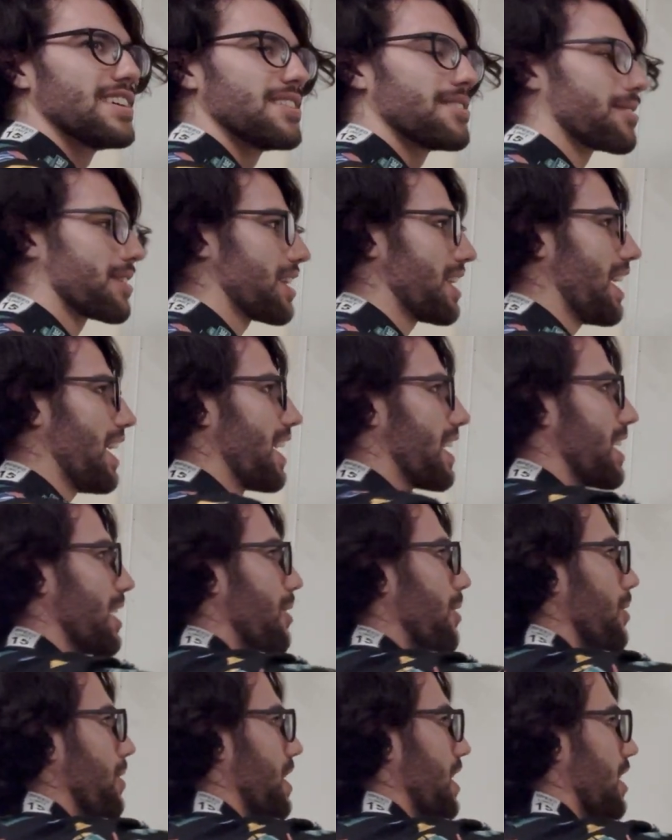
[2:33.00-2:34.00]
we're gonna
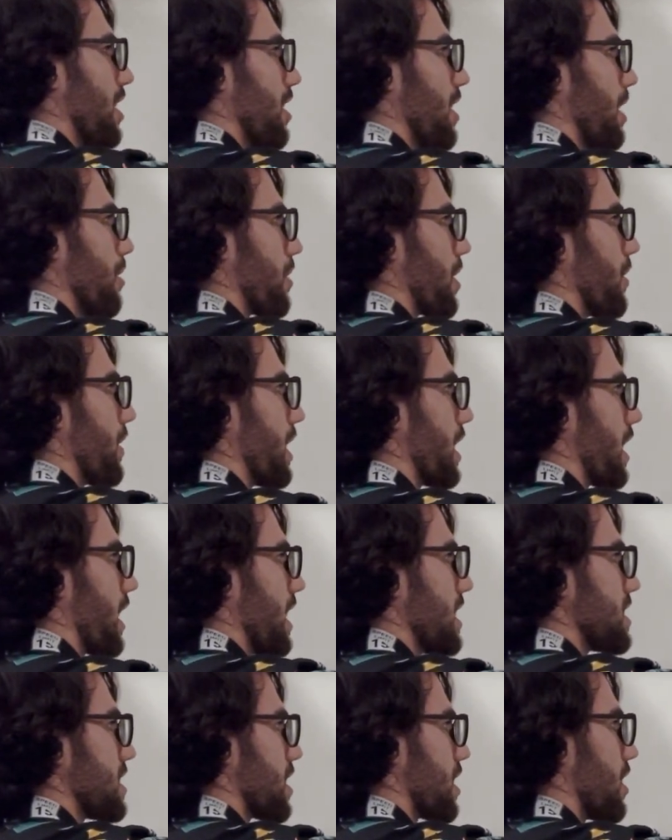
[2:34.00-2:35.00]
go here and we're going
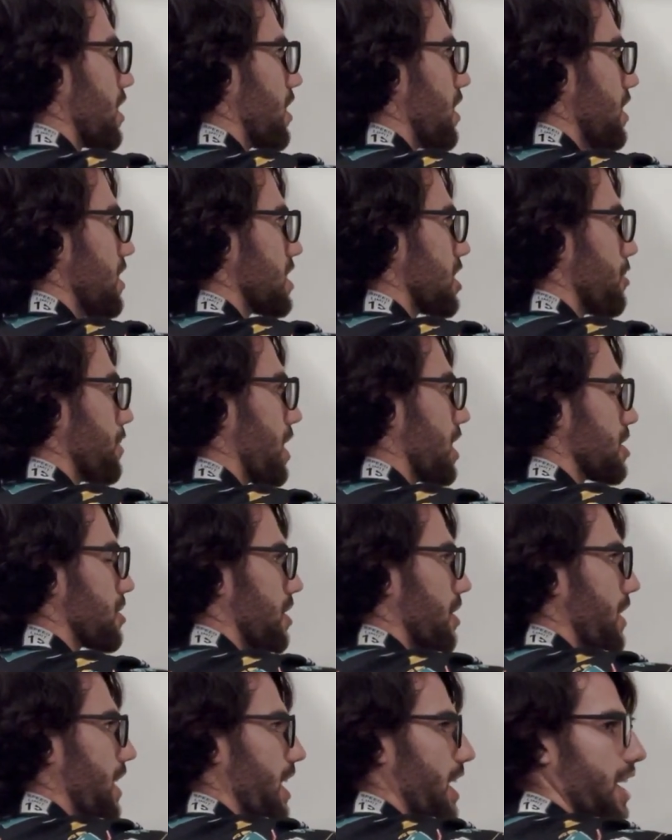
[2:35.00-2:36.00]
against the current. So because we're
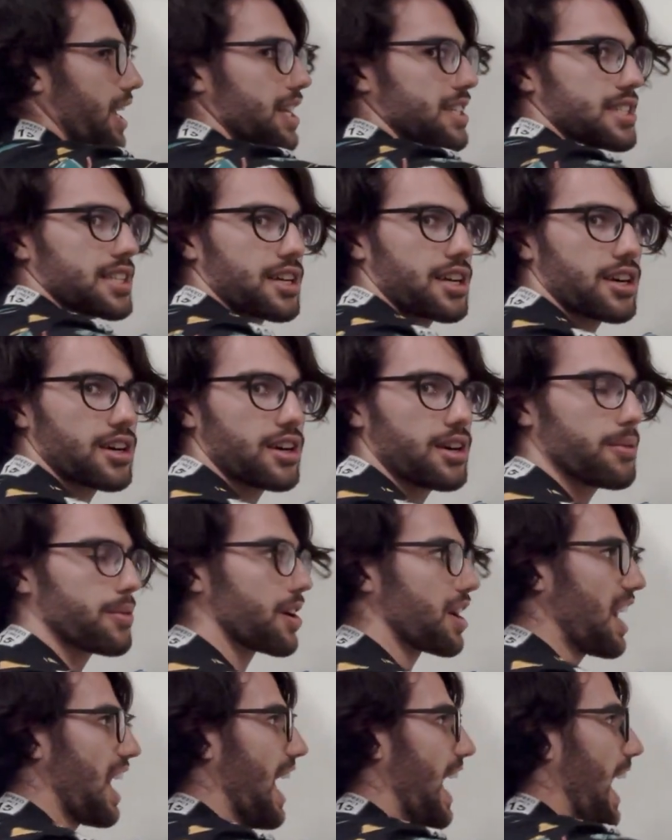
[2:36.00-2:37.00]
going against the current, we're
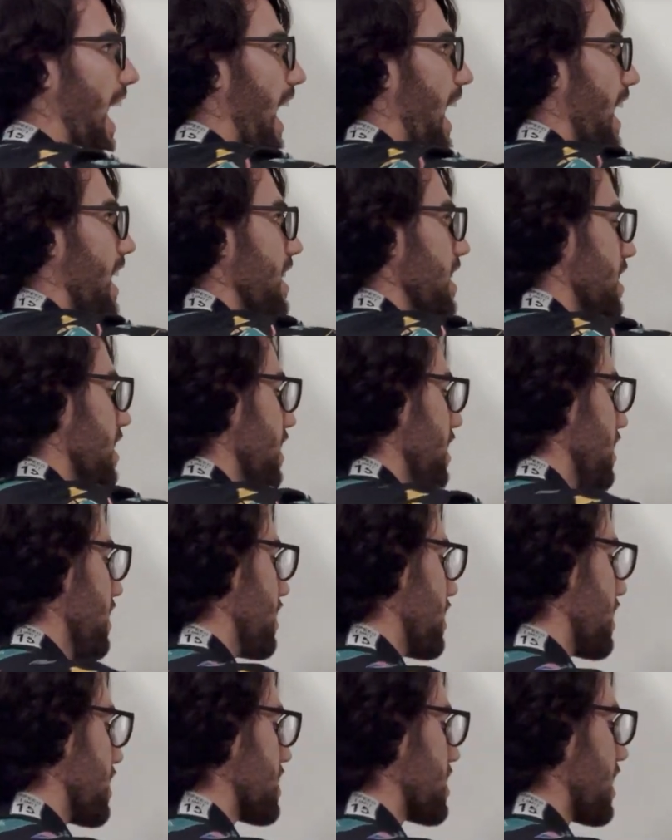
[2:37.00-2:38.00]
gonna add
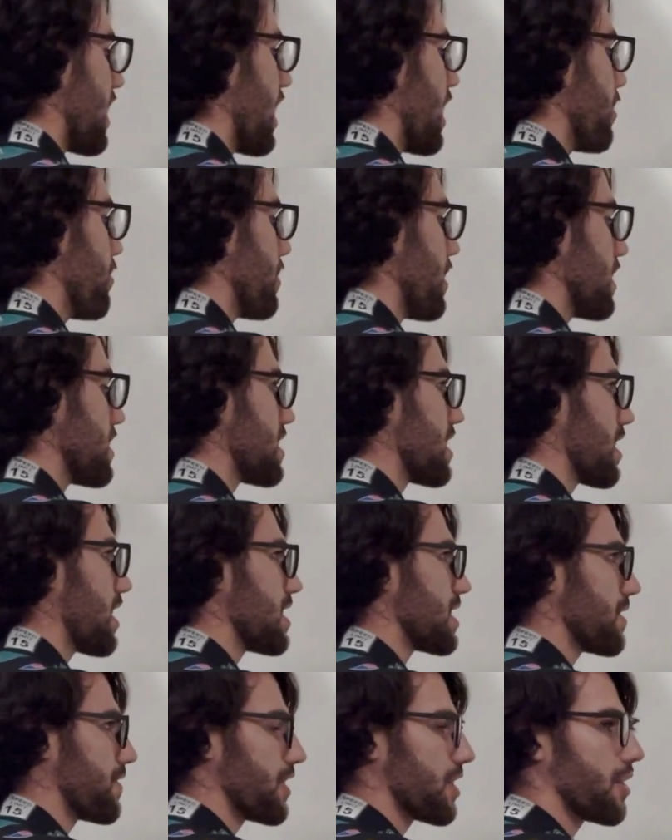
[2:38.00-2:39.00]
this time,
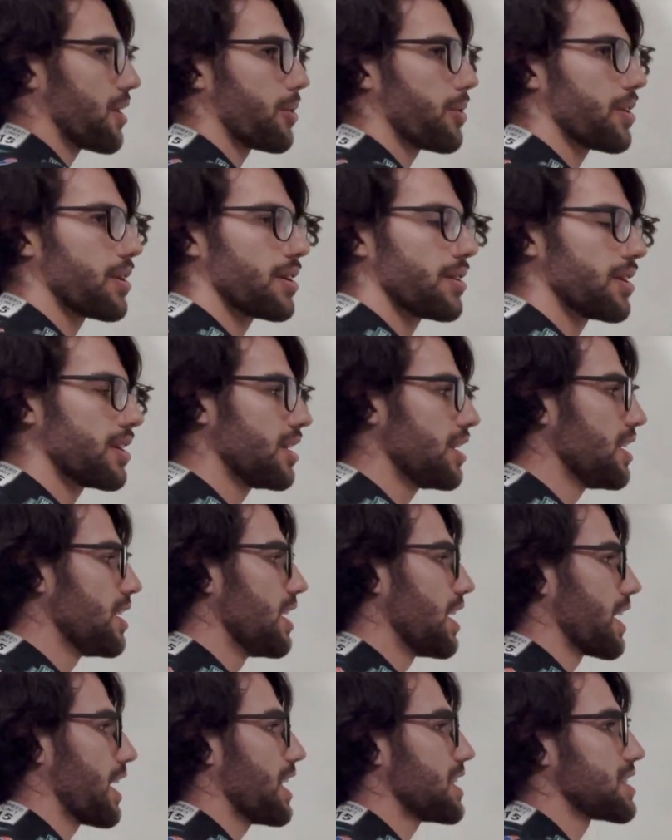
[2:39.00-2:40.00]
because if you're going
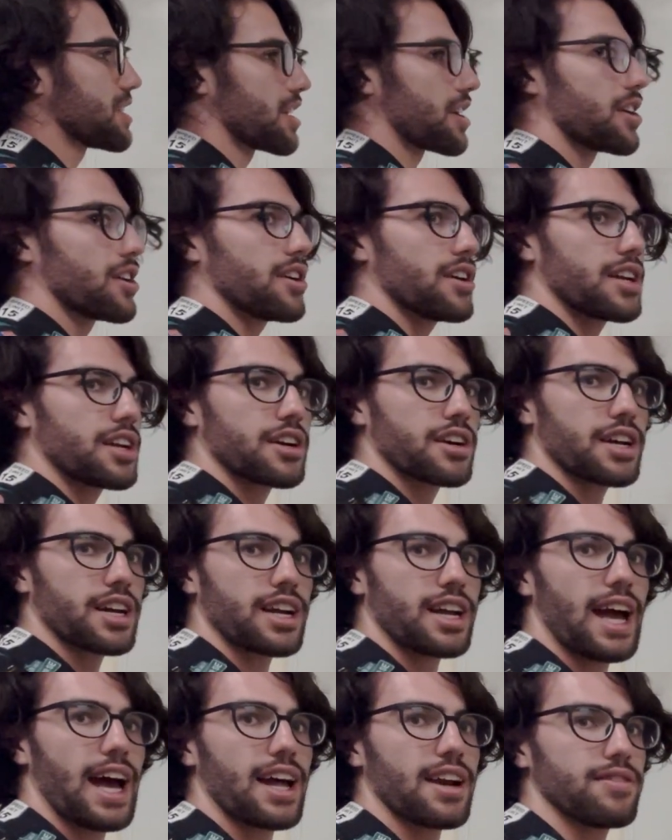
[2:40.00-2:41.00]
against the current, you're gonna
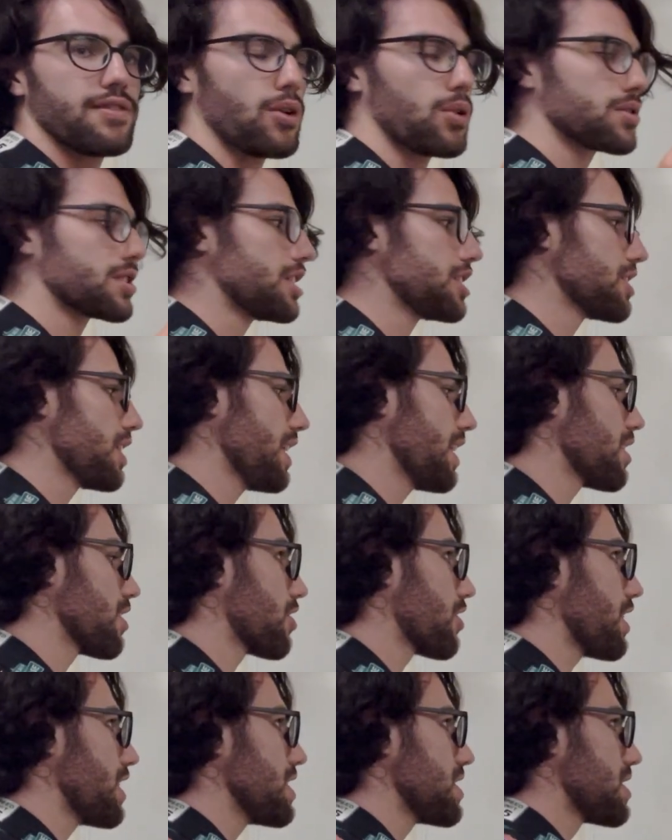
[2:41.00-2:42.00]
add a voltage
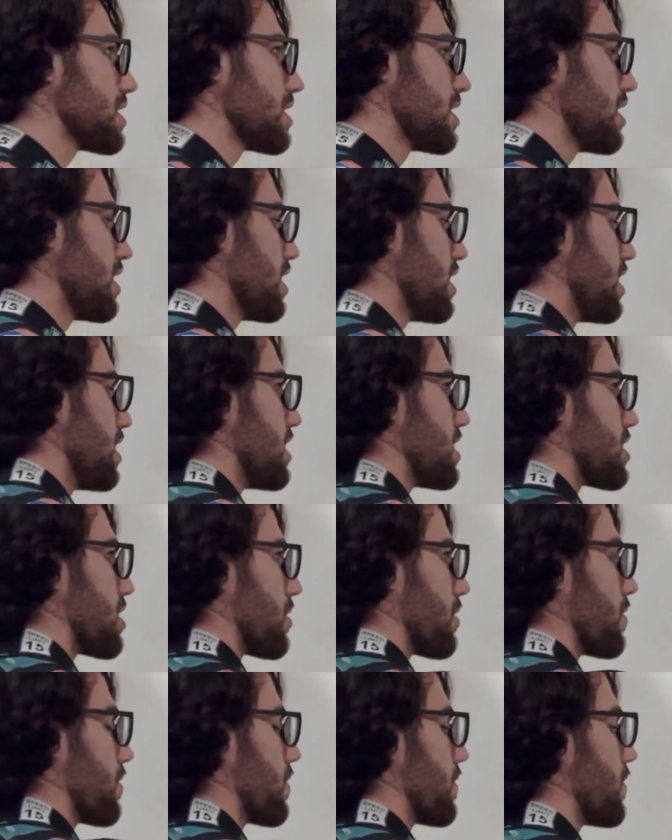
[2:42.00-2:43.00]
increase.
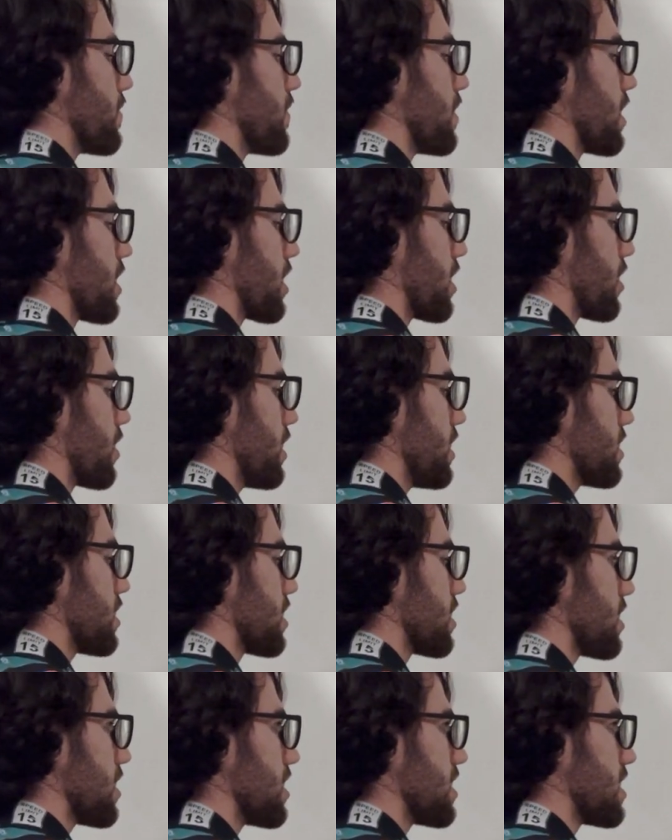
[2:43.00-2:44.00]
So current,
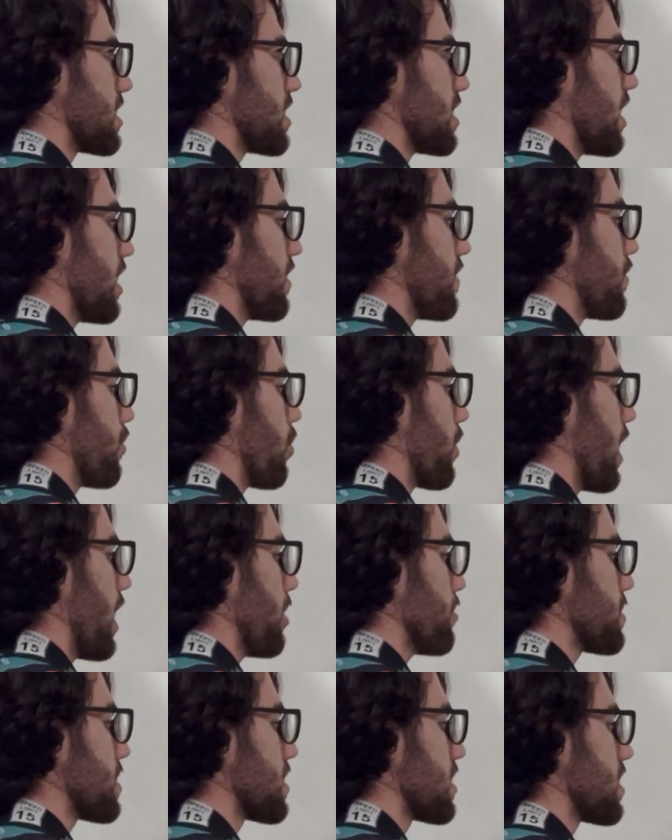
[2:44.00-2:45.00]
uh, four
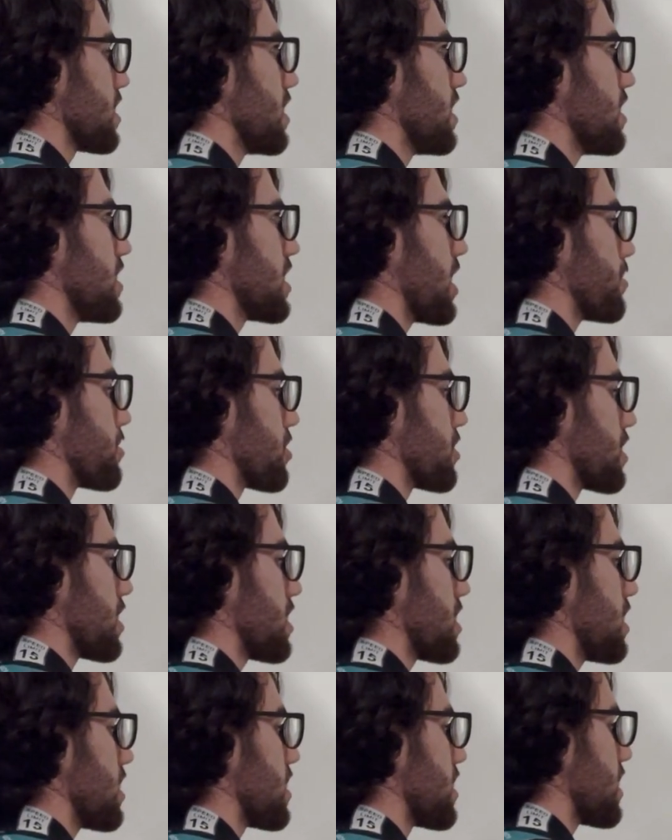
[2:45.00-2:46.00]
amps, times
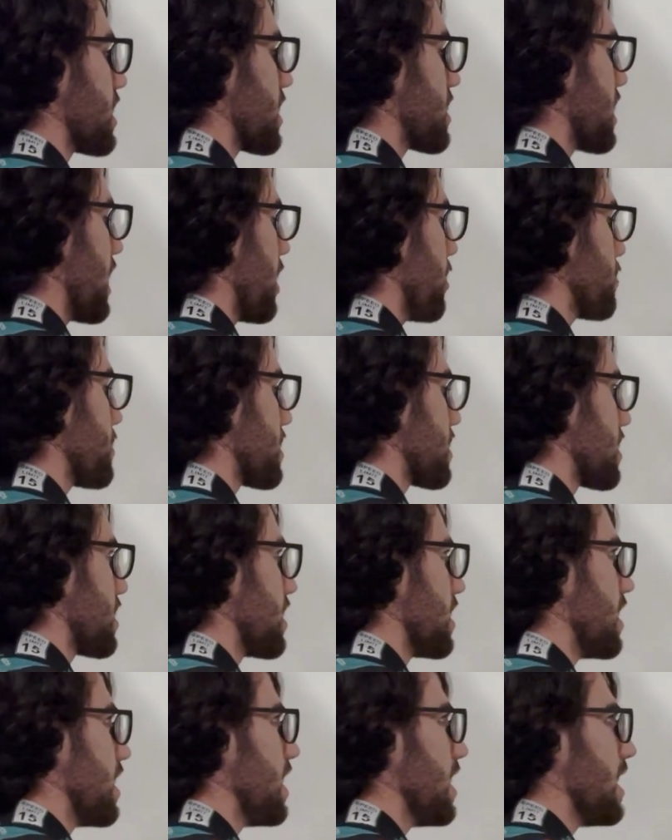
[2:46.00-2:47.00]
resistance six amps.
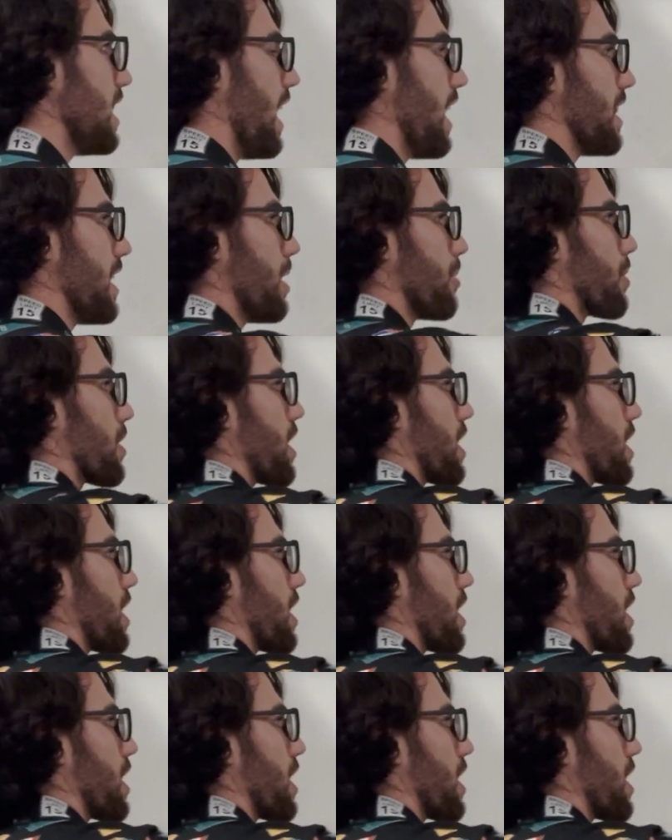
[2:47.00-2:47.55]
And then we're